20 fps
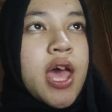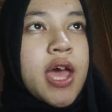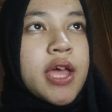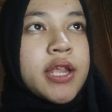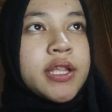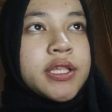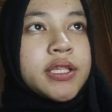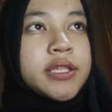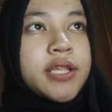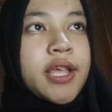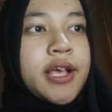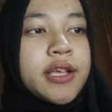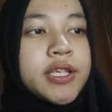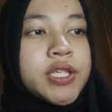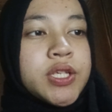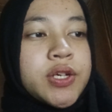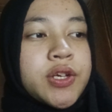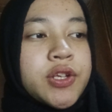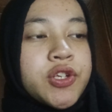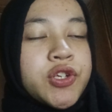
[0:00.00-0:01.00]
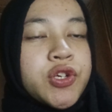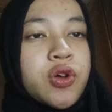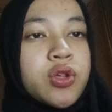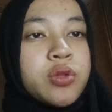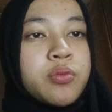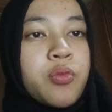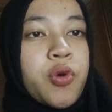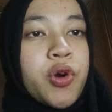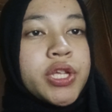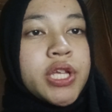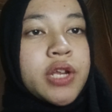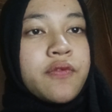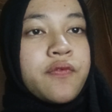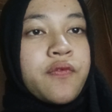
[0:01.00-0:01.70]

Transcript: and they also controlled more than